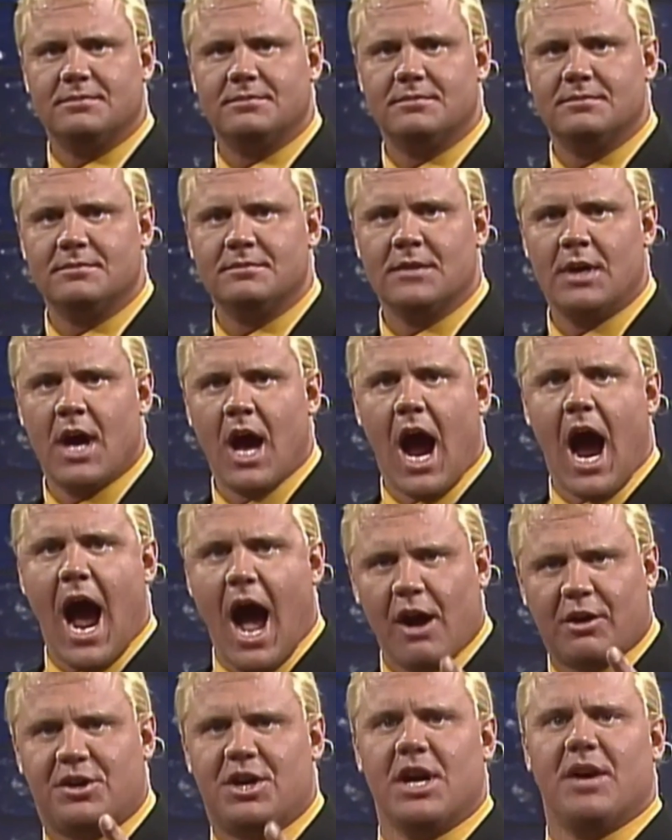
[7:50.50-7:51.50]
and
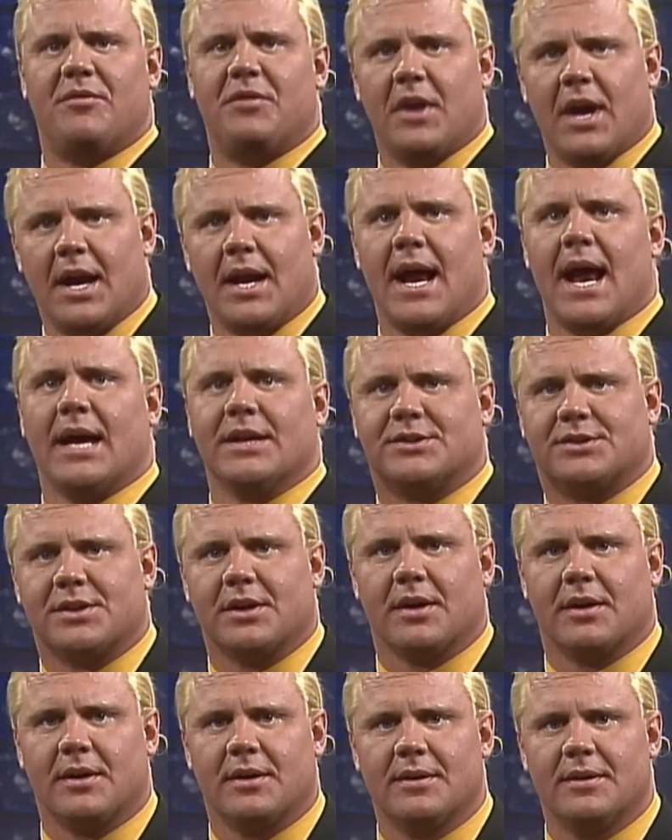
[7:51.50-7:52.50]
established himself as one of
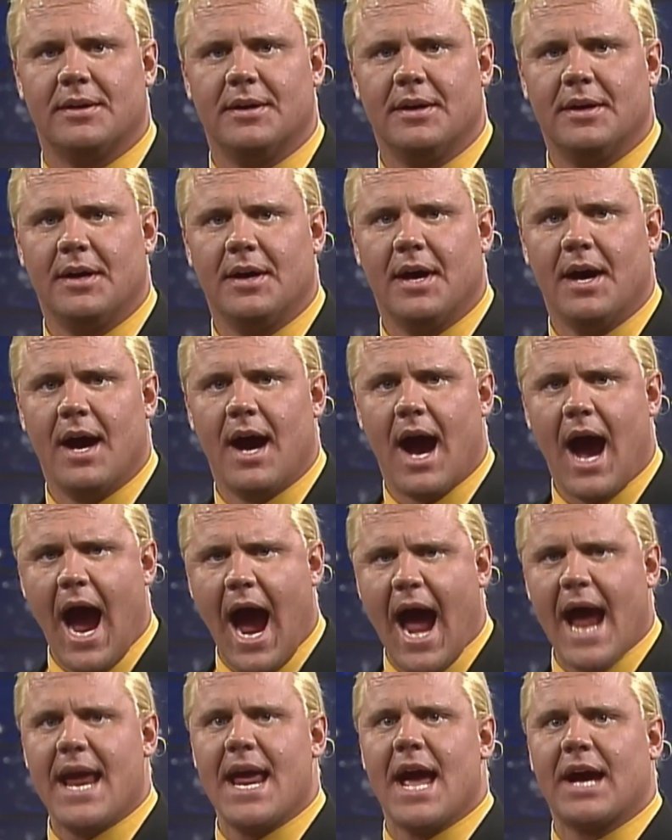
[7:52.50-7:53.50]
the sport's
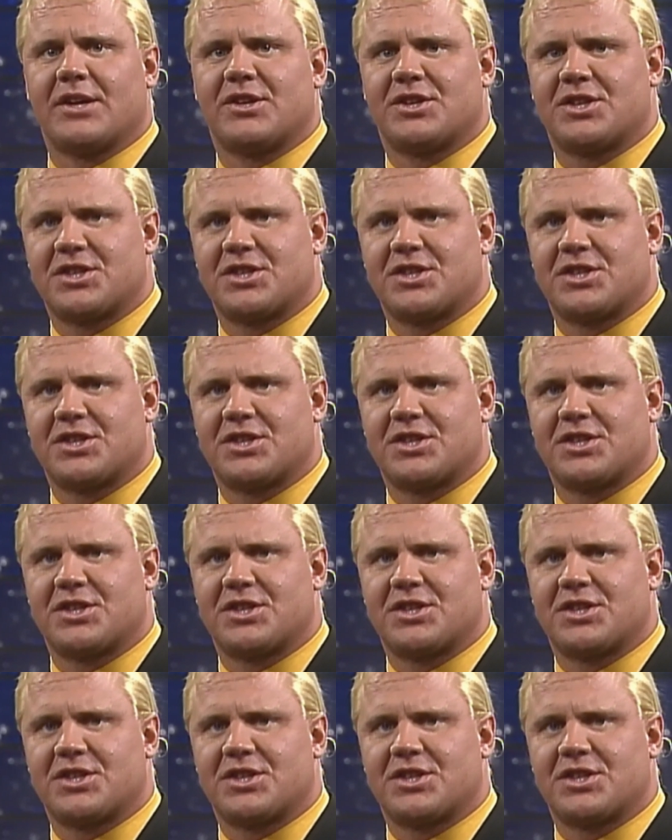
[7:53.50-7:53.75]
greatest